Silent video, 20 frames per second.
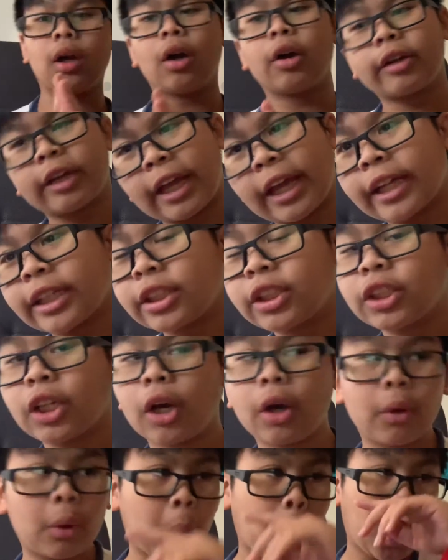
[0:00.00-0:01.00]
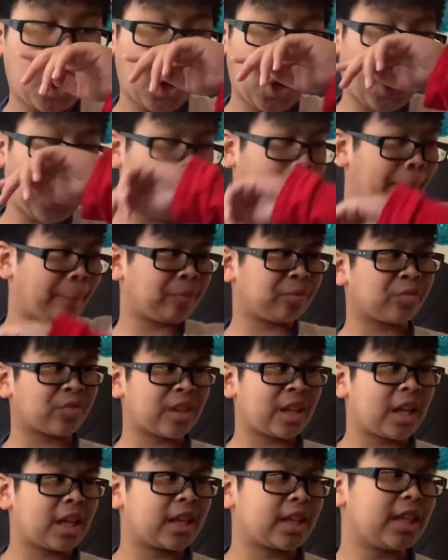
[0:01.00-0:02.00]
Okay, so um,
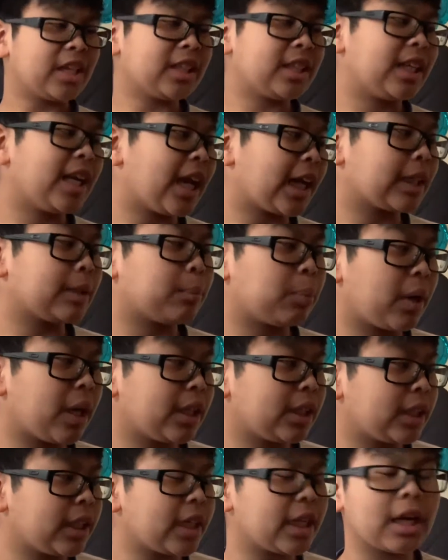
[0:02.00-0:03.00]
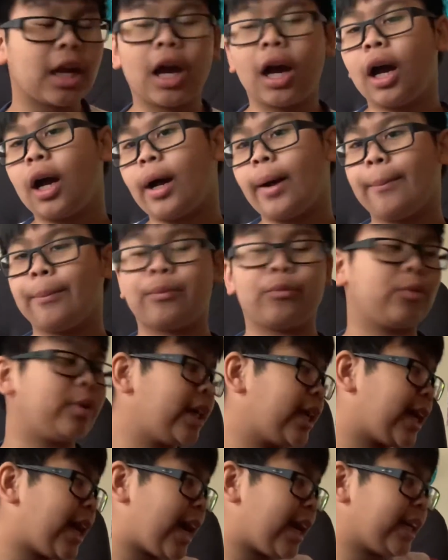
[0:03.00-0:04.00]
this next present, um, we
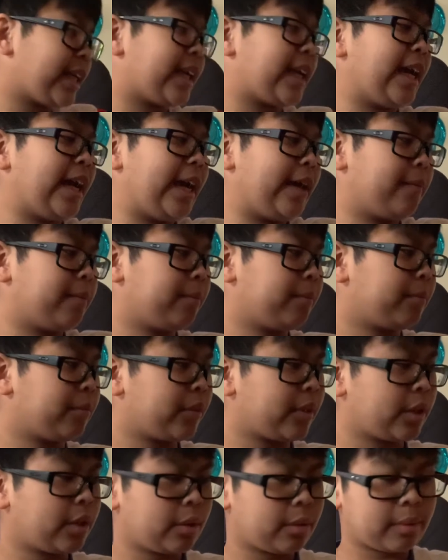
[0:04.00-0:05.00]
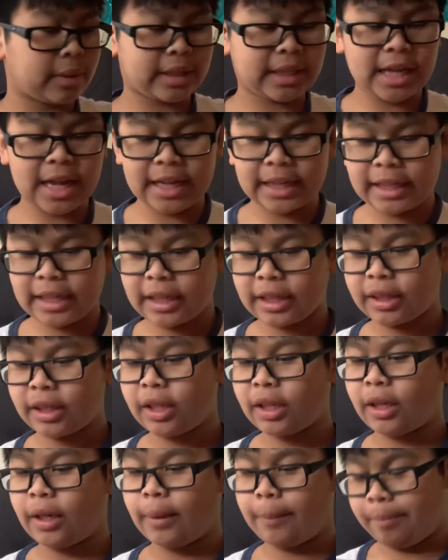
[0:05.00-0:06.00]
can't get, we can't get the
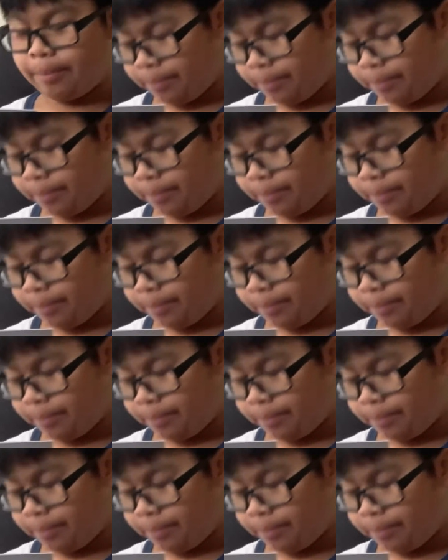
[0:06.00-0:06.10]
um,